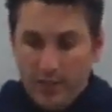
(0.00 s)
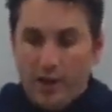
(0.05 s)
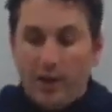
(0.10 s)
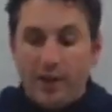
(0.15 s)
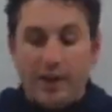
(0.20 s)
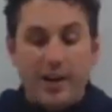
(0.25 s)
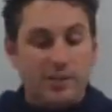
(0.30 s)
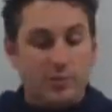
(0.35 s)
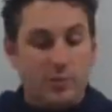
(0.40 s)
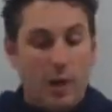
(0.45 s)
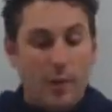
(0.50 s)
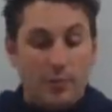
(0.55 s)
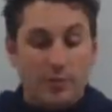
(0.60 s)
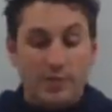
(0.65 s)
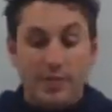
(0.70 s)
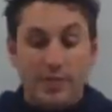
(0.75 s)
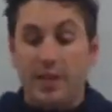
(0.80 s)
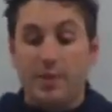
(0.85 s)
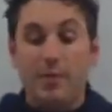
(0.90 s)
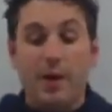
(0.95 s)
right, as
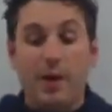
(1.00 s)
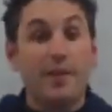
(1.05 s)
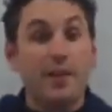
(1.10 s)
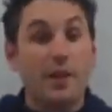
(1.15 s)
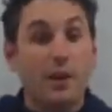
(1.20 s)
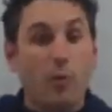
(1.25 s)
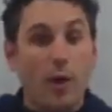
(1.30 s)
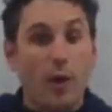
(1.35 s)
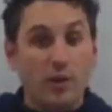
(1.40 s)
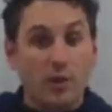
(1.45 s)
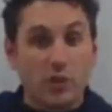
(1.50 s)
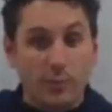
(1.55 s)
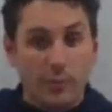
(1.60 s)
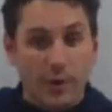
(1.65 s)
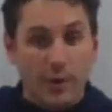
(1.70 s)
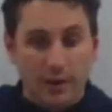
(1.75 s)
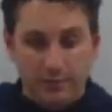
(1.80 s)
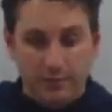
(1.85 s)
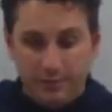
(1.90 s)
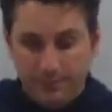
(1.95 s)
represented by the equation
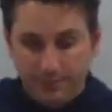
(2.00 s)
above.